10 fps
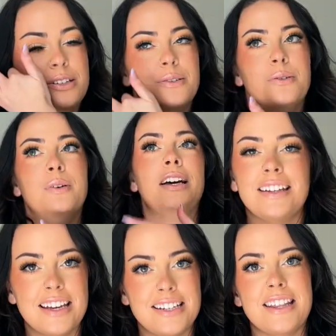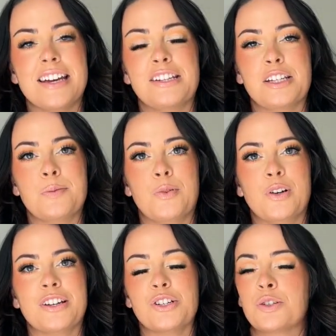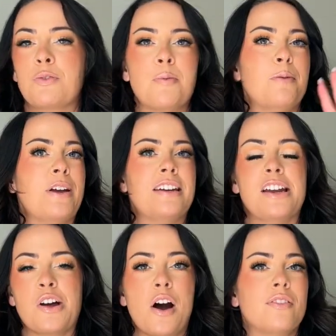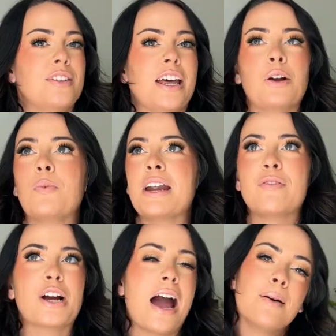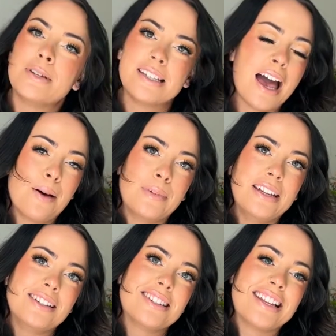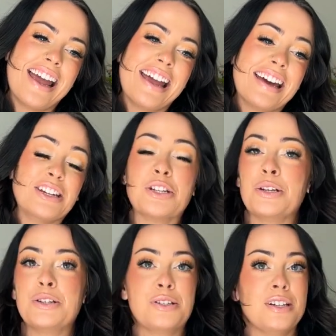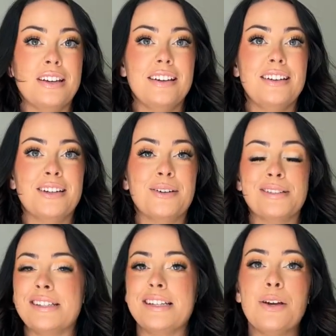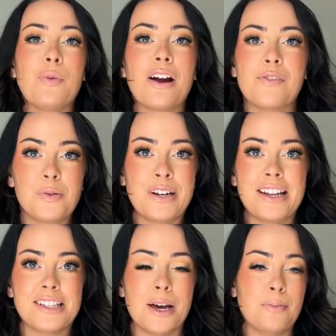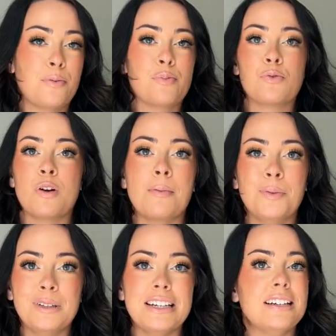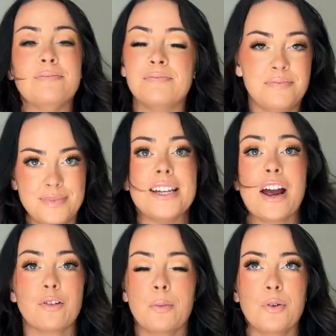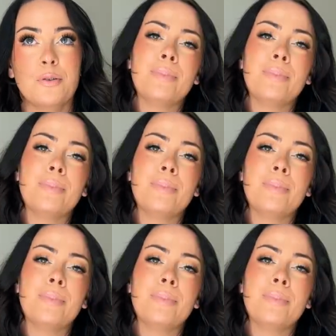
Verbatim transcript: to get to the end of this book and just rip the band aid off and like whatever happens, happens, and see, you know, see where everyone ends up. Probably terrible,